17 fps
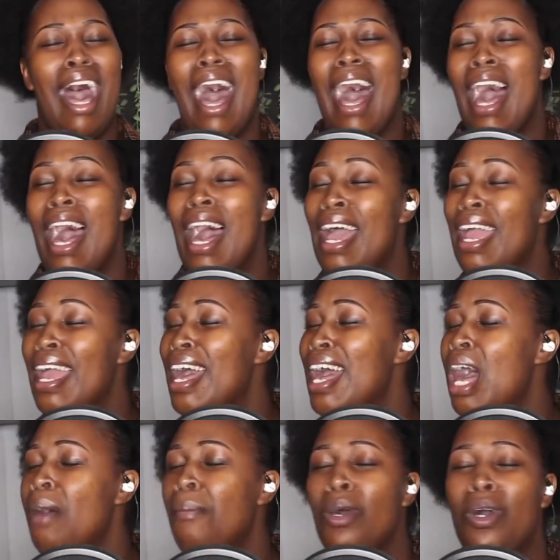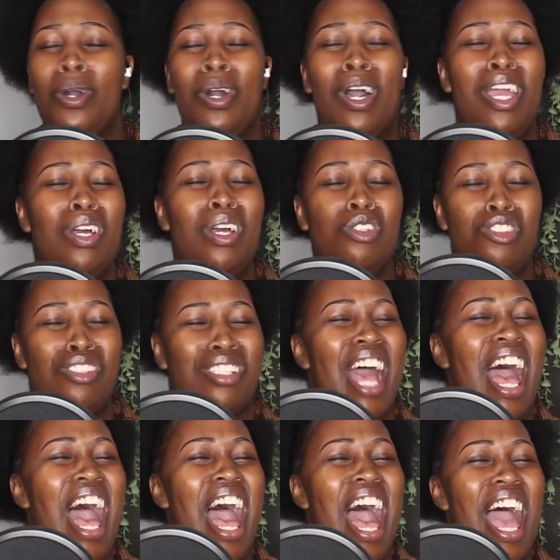I am who you
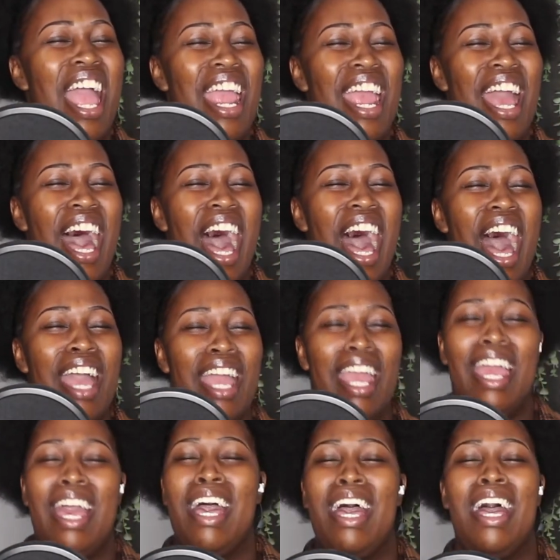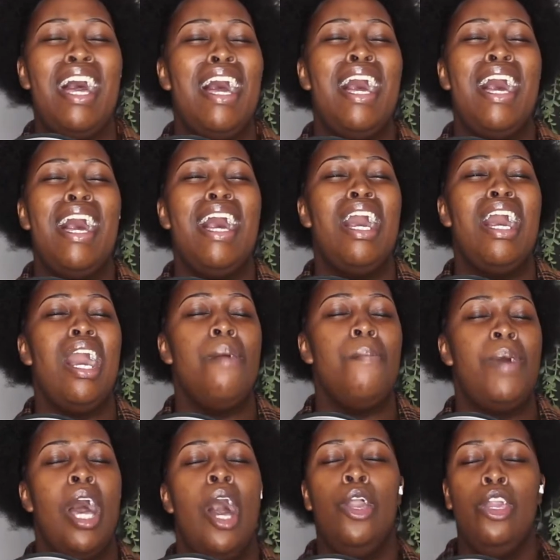say I
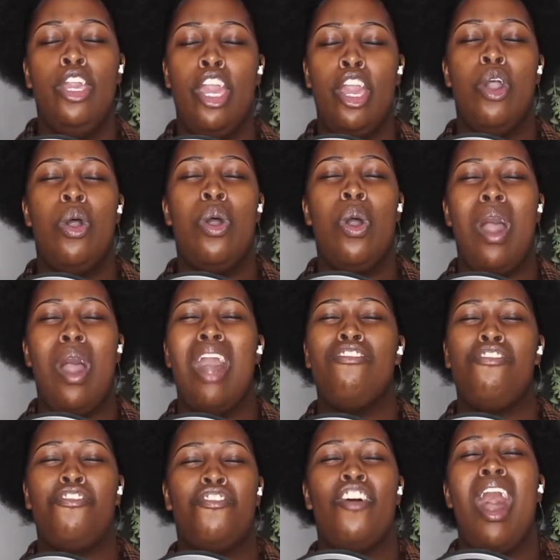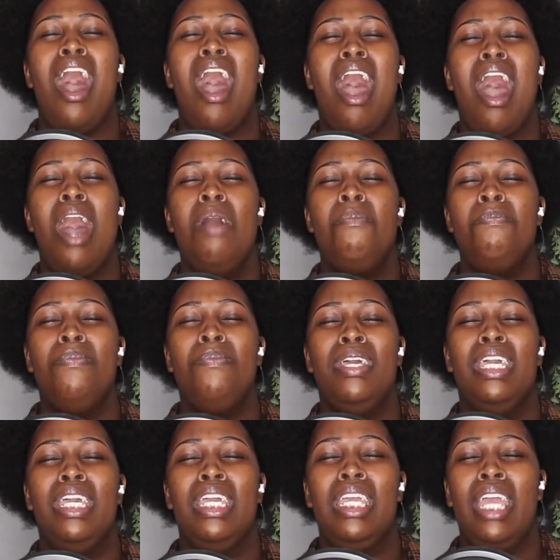am. You are for
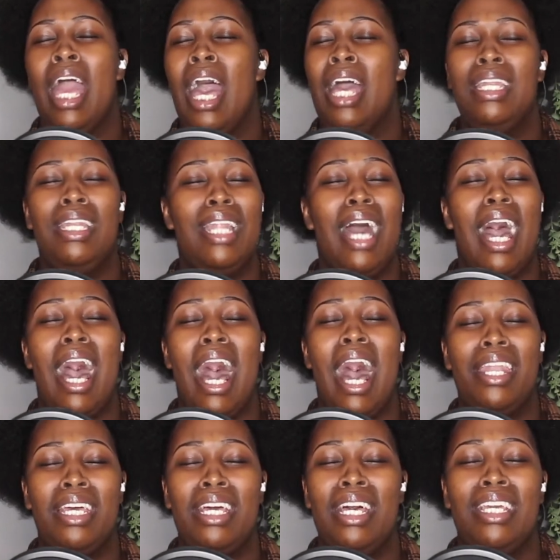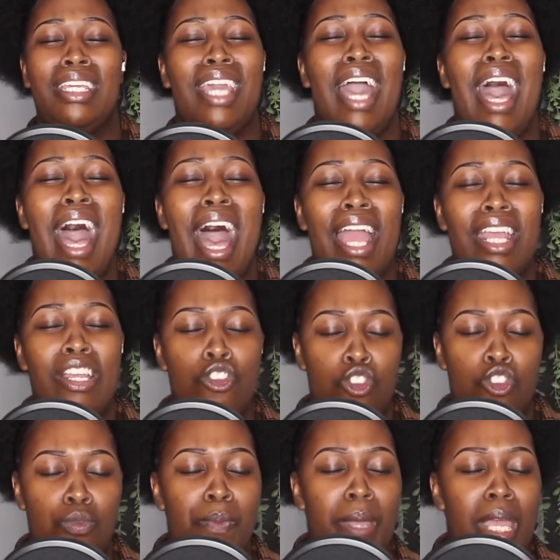me, not
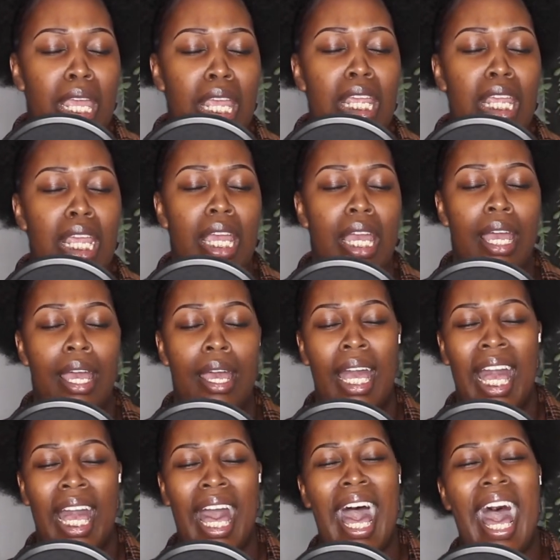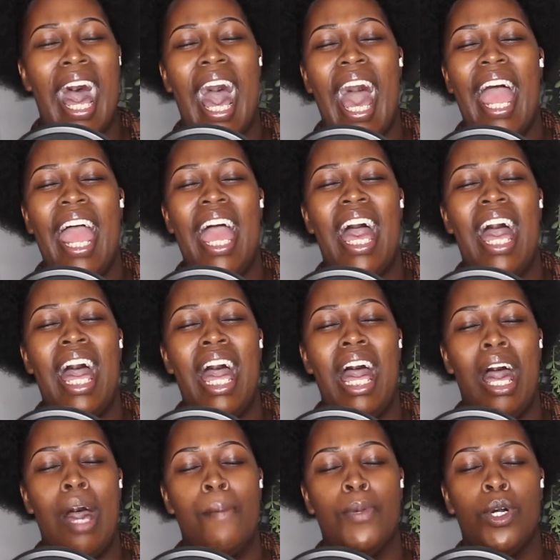against me. I
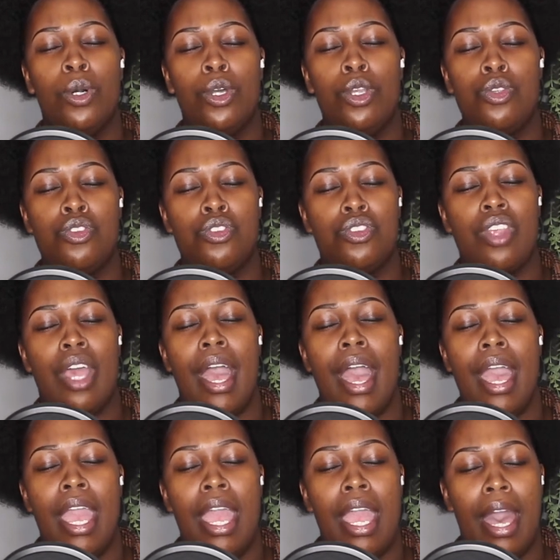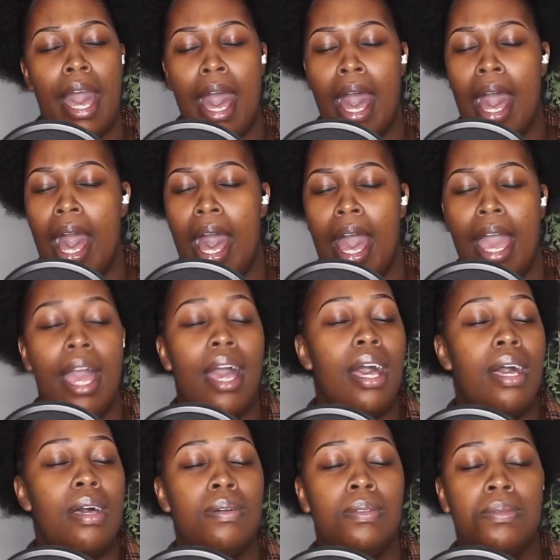am who you say I
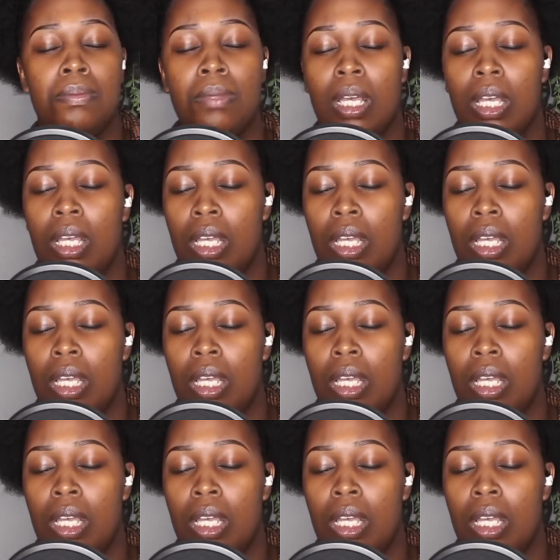am.